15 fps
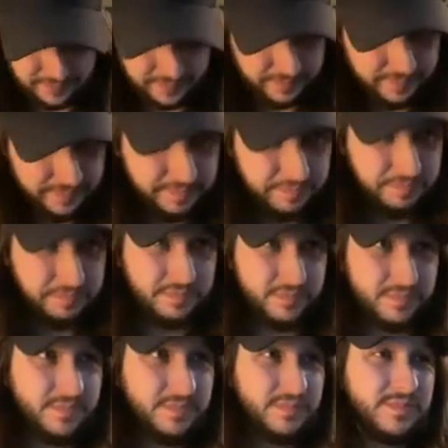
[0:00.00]

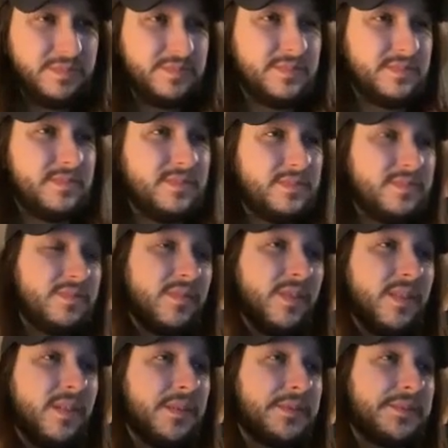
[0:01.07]

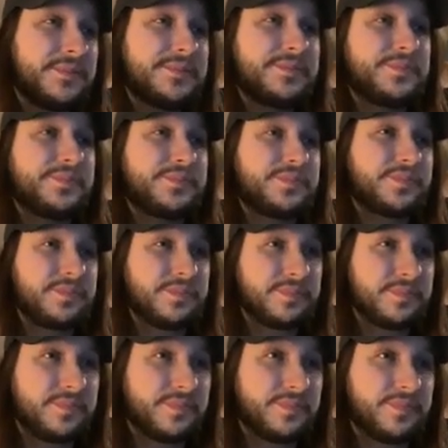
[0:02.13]

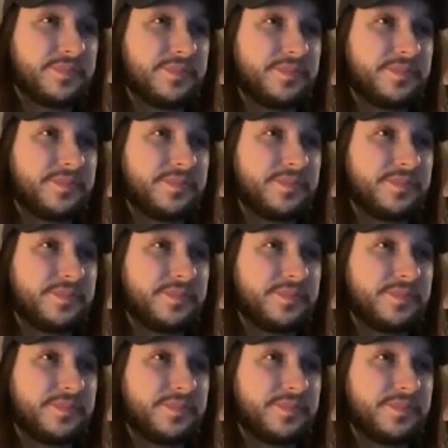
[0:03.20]
[no speech]